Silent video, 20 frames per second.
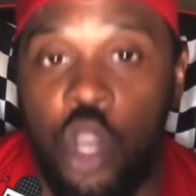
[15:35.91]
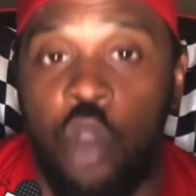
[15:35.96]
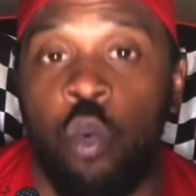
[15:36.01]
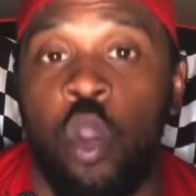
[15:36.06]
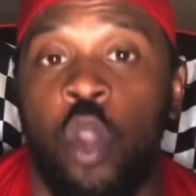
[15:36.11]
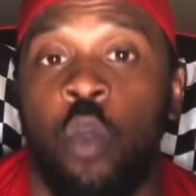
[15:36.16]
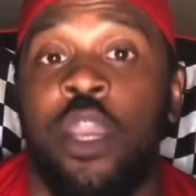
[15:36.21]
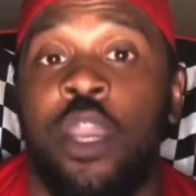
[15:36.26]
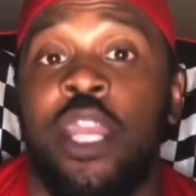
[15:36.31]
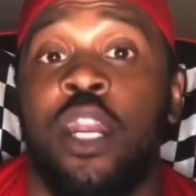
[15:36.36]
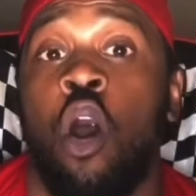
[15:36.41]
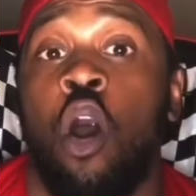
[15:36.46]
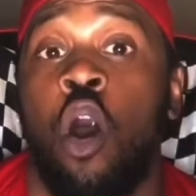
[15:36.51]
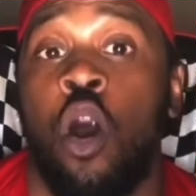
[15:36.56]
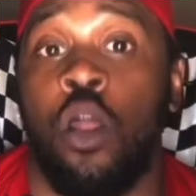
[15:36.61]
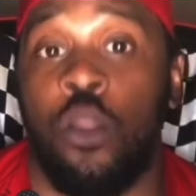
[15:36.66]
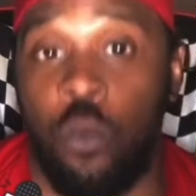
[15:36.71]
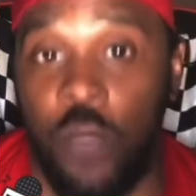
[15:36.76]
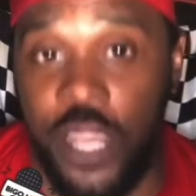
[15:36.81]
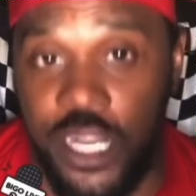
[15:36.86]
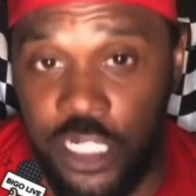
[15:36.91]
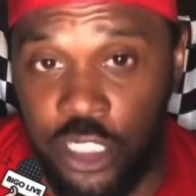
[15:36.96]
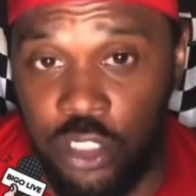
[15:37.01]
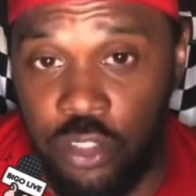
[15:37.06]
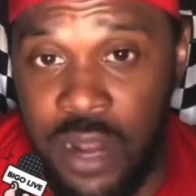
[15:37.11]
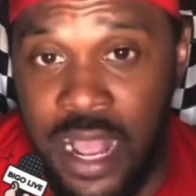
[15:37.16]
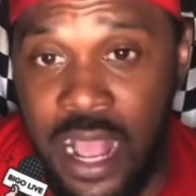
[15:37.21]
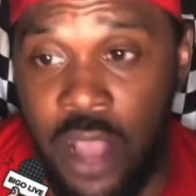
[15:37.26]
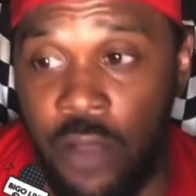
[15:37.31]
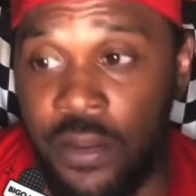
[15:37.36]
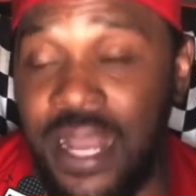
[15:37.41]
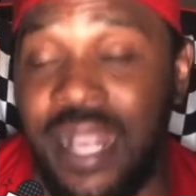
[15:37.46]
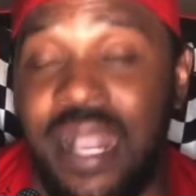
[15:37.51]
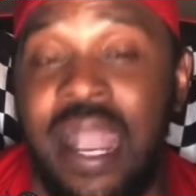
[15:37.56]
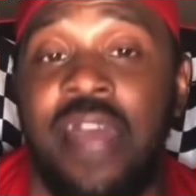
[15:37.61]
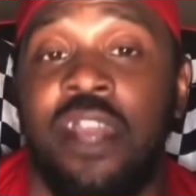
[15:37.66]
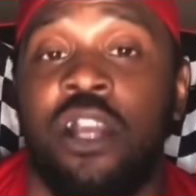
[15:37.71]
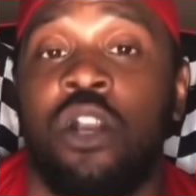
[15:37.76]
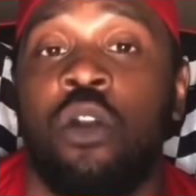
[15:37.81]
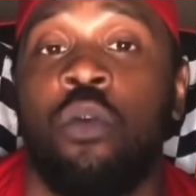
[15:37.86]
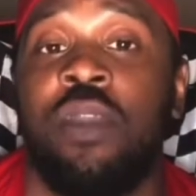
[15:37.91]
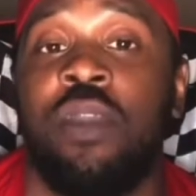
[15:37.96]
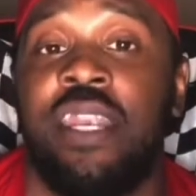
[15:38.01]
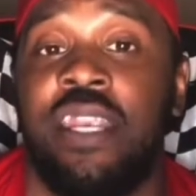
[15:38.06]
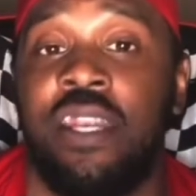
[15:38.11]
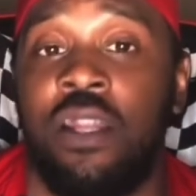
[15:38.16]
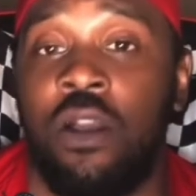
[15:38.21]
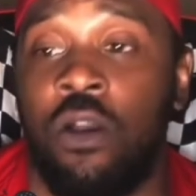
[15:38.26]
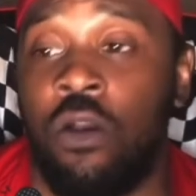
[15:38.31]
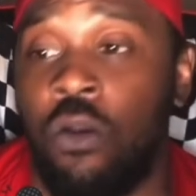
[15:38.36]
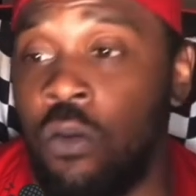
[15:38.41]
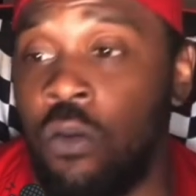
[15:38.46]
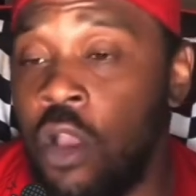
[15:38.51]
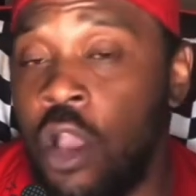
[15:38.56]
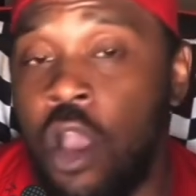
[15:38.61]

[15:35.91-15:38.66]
We went all the way to trial and I got acquitted on